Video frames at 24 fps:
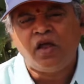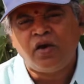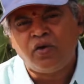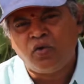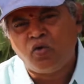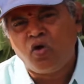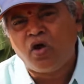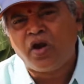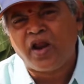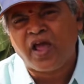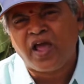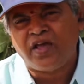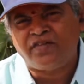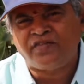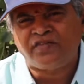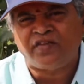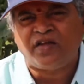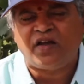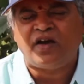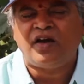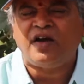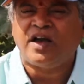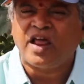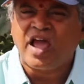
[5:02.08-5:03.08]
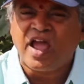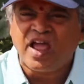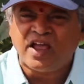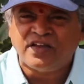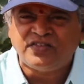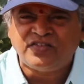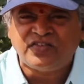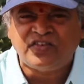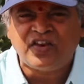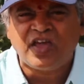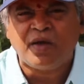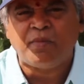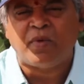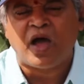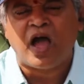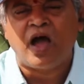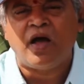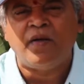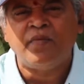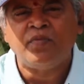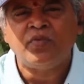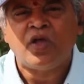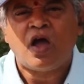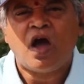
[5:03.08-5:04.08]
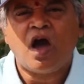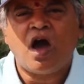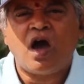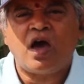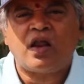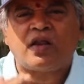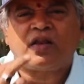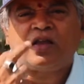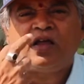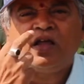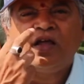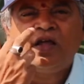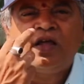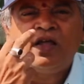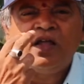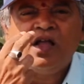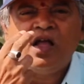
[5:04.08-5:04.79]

known as diastema, or